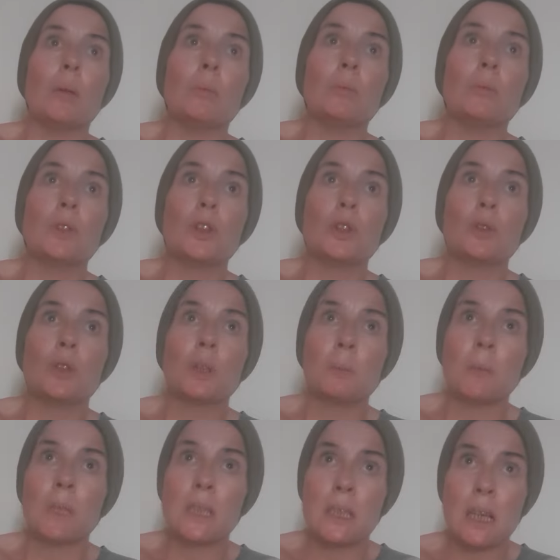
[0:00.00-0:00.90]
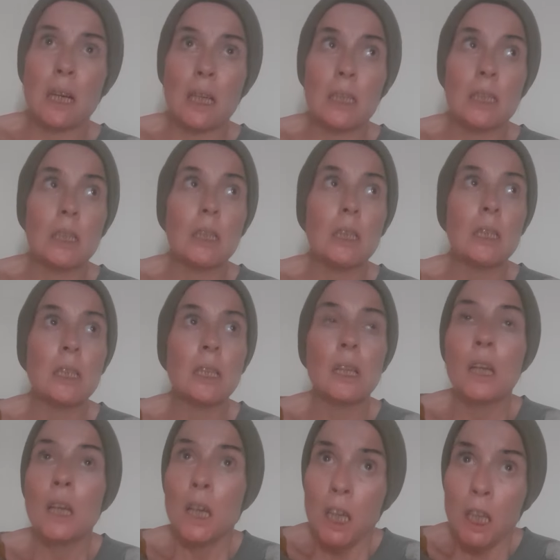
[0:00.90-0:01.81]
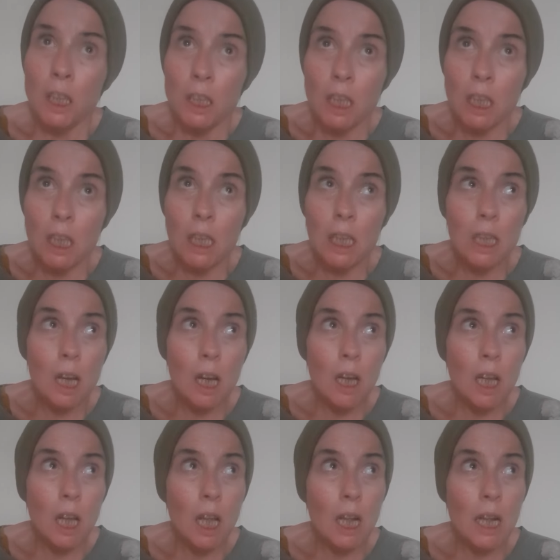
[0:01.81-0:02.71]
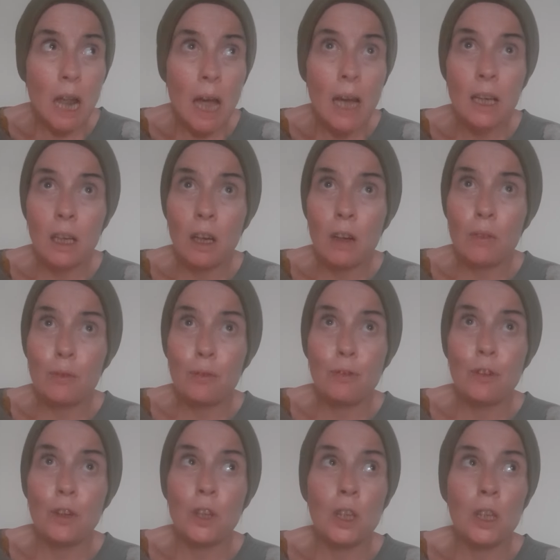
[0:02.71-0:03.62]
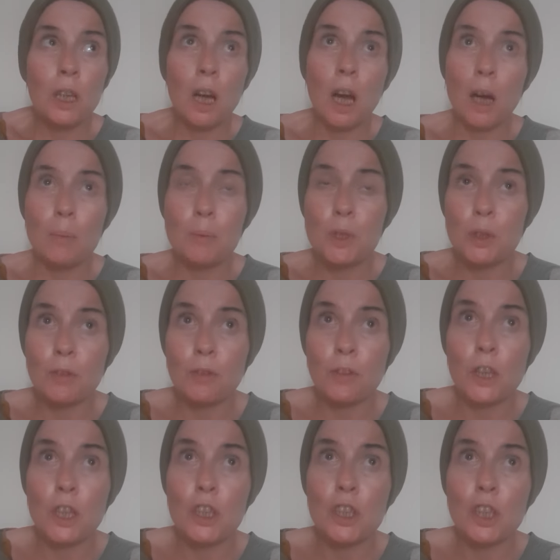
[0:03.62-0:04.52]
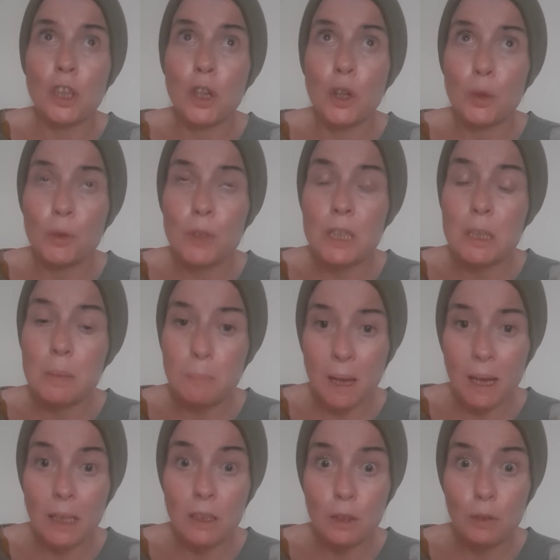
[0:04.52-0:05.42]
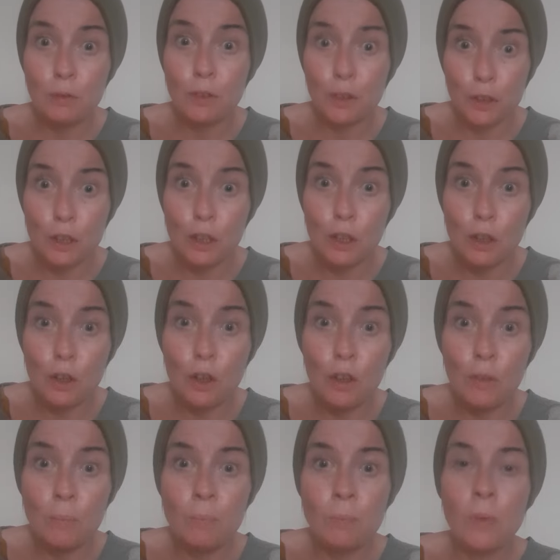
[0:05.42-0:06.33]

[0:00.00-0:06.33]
due to my status, the lack of observation or respect for the law,